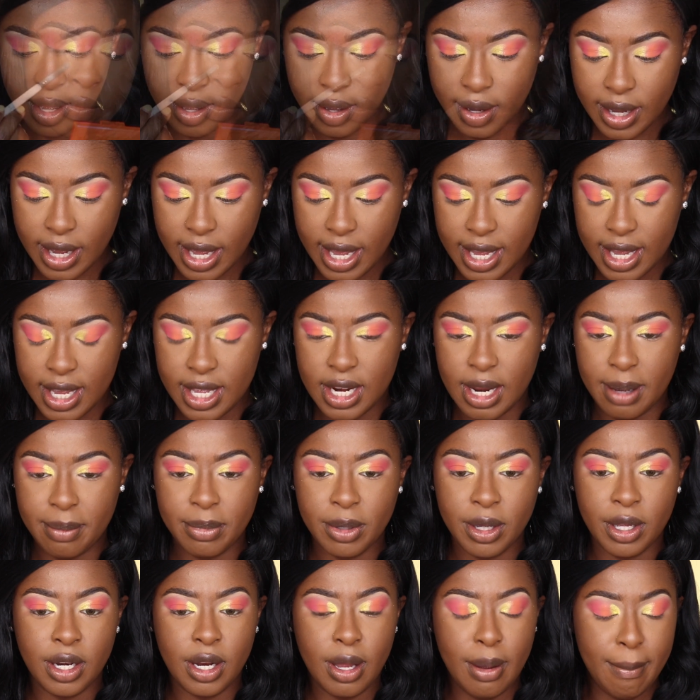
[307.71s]
Okay, and
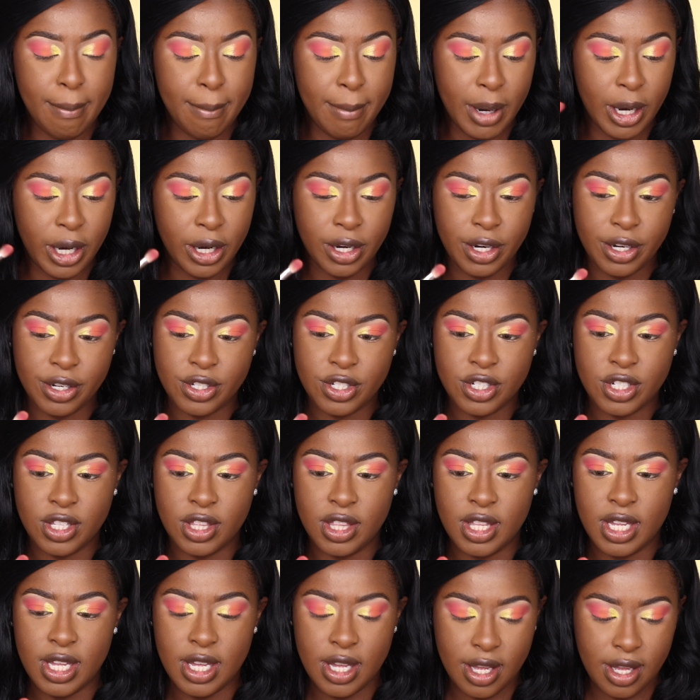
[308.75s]
I'm gonna merge
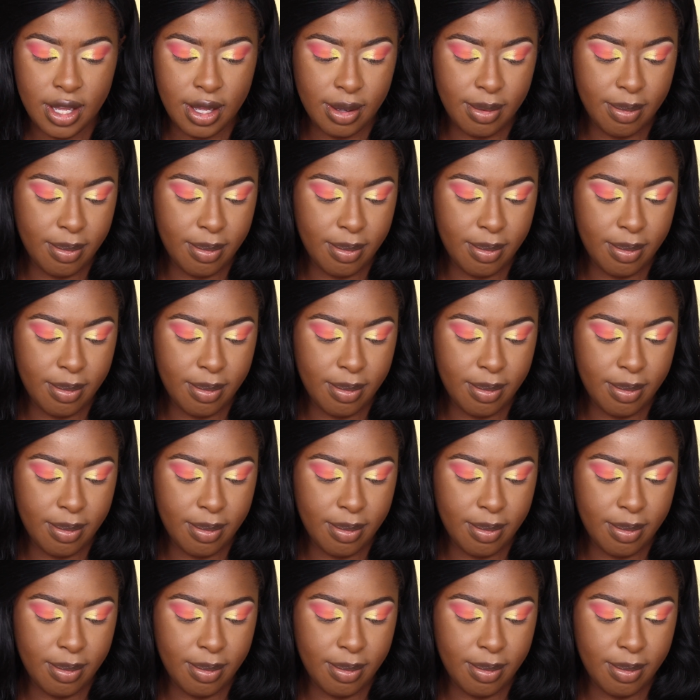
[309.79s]
the